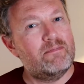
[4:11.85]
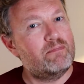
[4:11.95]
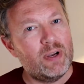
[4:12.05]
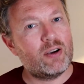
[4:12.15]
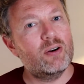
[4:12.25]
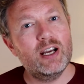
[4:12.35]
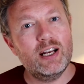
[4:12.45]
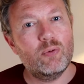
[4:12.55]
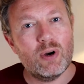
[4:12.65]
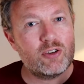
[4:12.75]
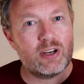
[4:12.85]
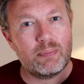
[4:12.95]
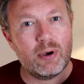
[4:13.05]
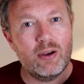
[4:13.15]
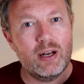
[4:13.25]
Bitcoin, one-trick
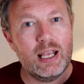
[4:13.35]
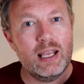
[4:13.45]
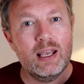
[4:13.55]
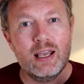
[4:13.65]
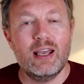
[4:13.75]
pony,